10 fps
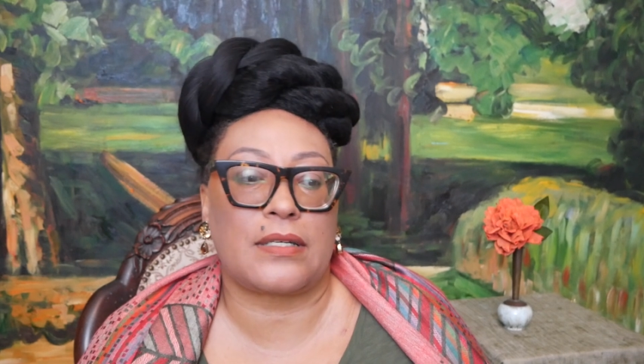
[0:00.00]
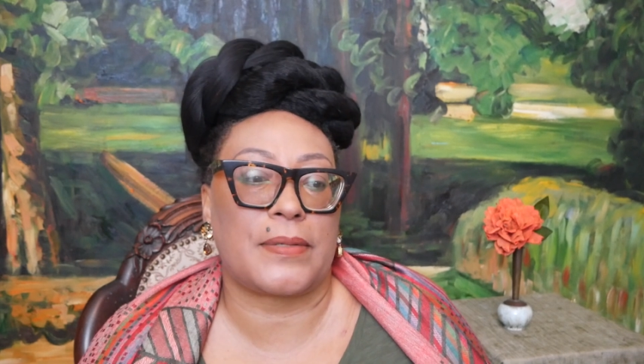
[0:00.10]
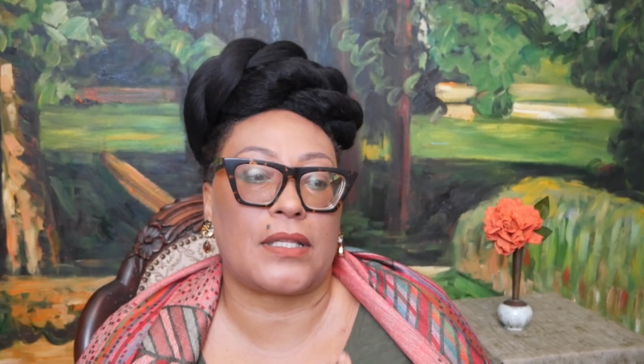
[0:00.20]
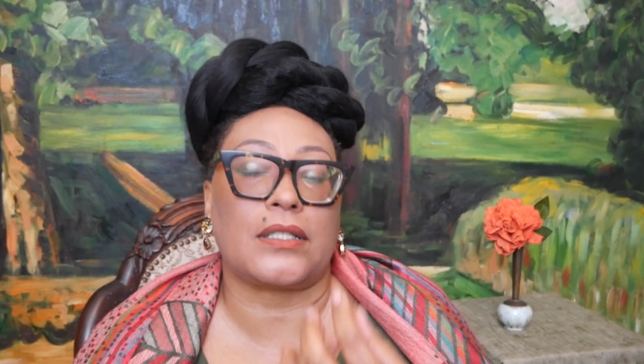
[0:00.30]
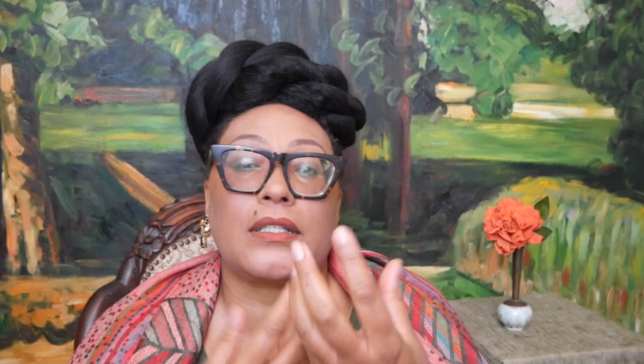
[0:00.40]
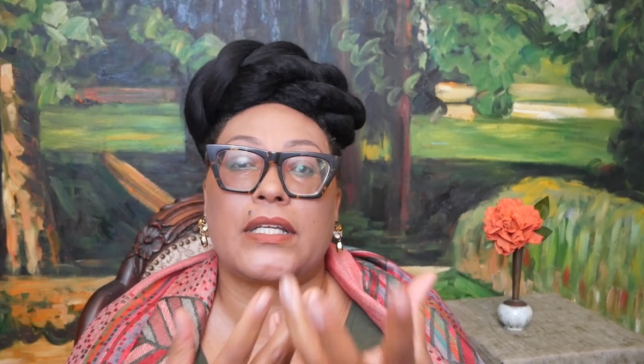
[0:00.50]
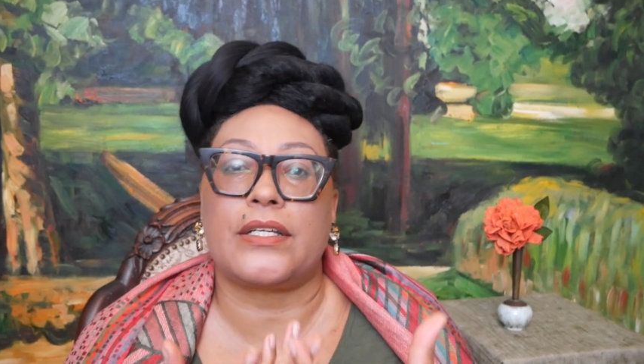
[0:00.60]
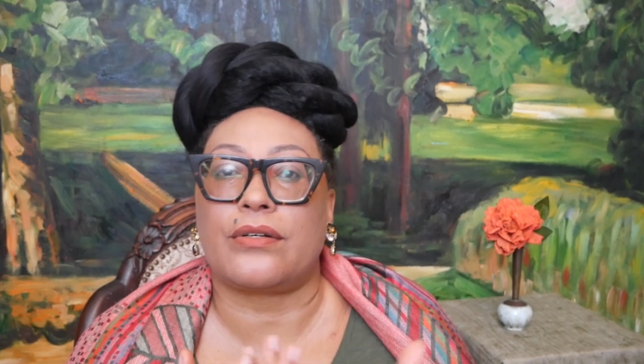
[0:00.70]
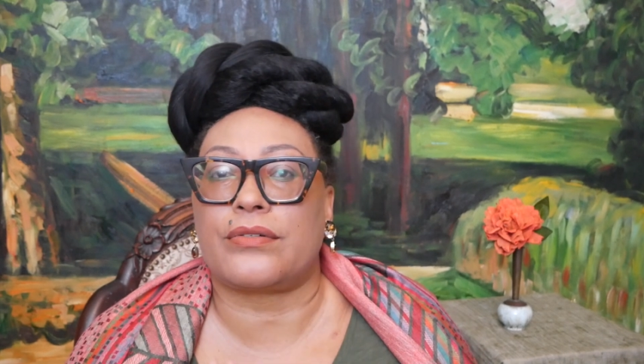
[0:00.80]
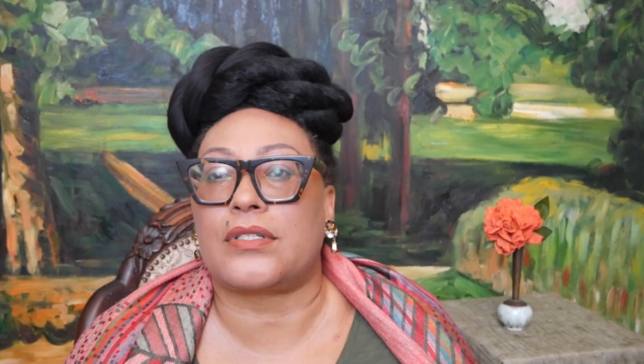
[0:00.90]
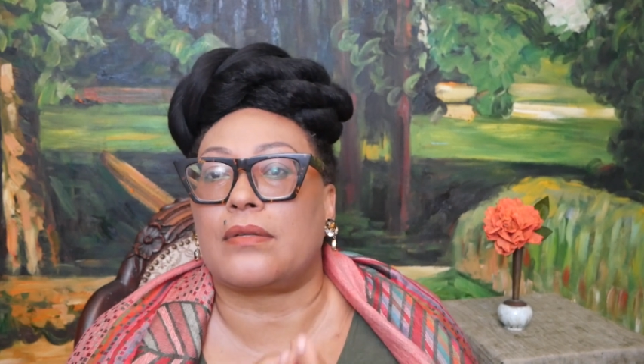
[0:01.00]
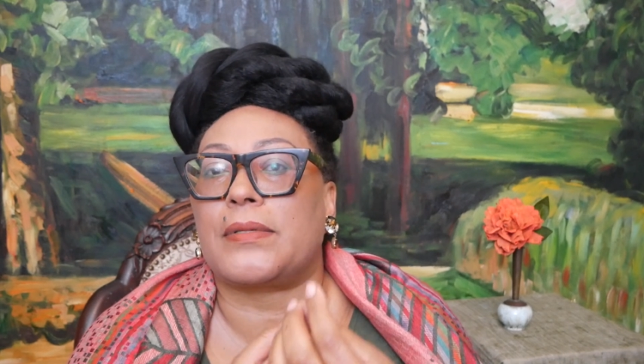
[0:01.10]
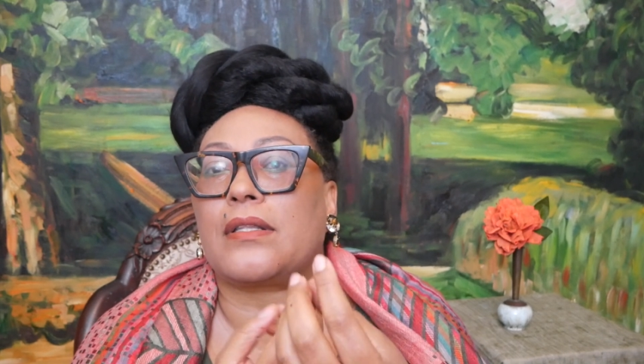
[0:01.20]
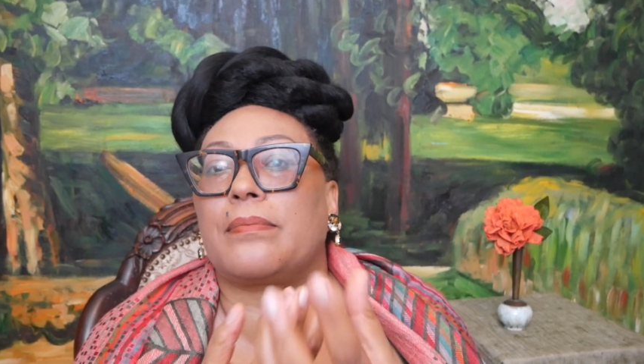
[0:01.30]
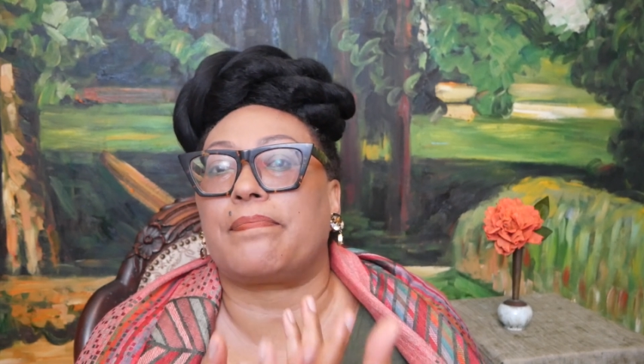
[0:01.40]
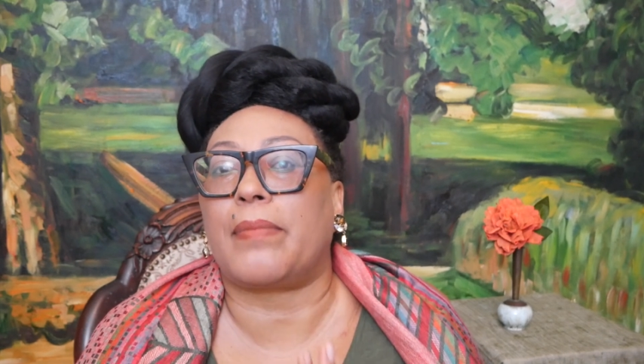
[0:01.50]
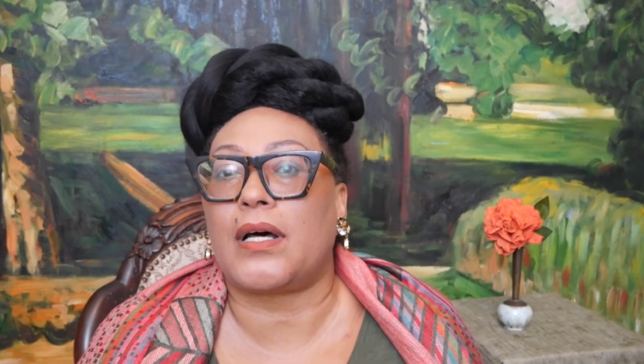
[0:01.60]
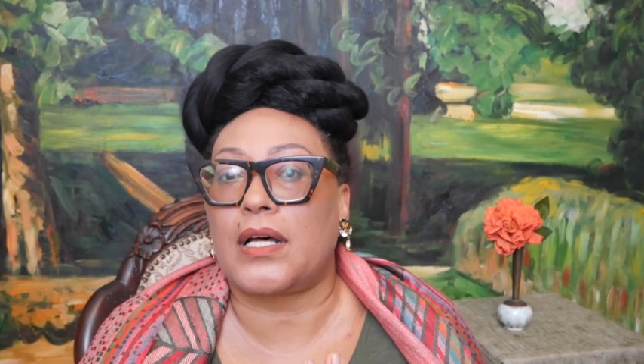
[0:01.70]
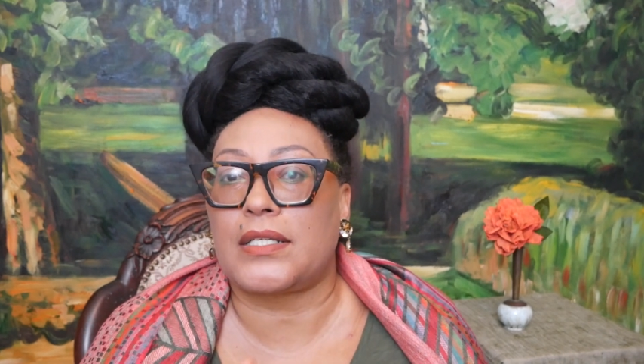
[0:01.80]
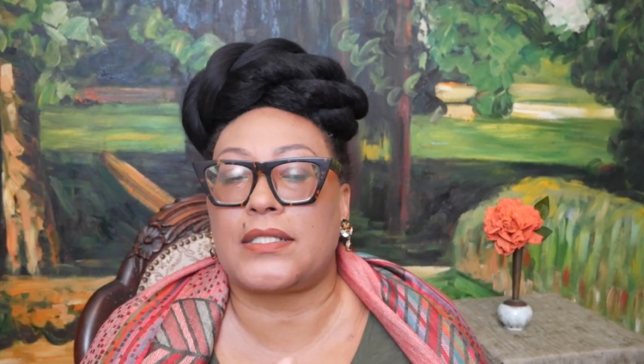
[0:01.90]
to be the leader, to be the
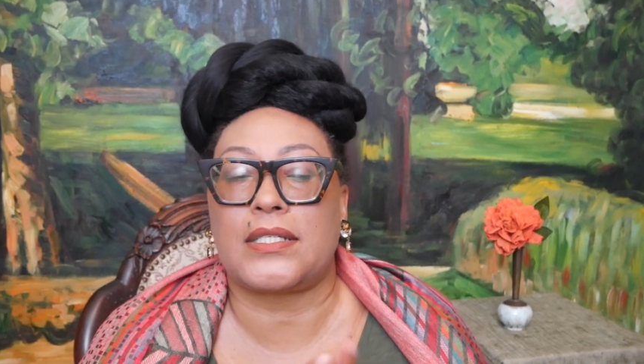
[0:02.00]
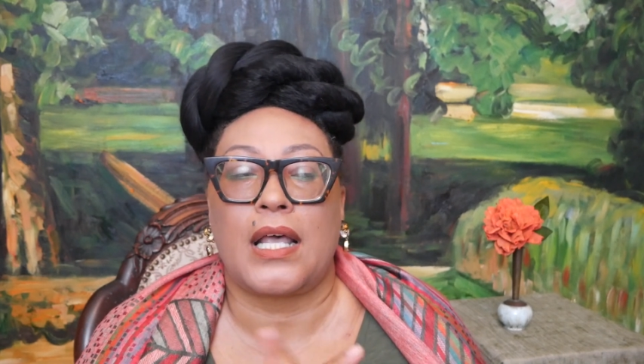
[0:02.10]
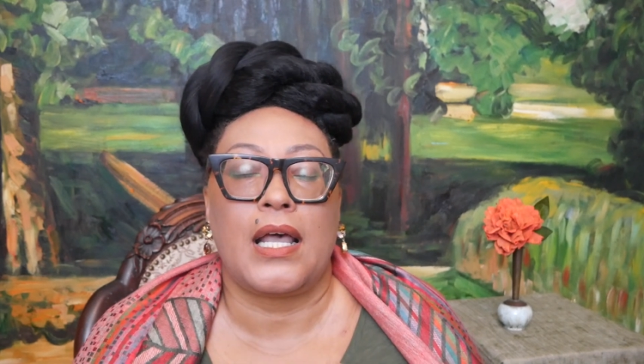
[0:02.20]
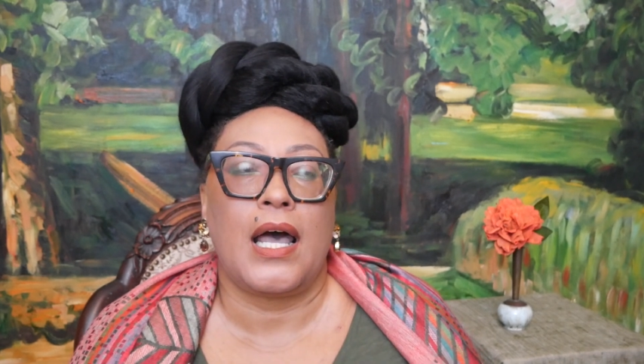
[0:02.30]
boss.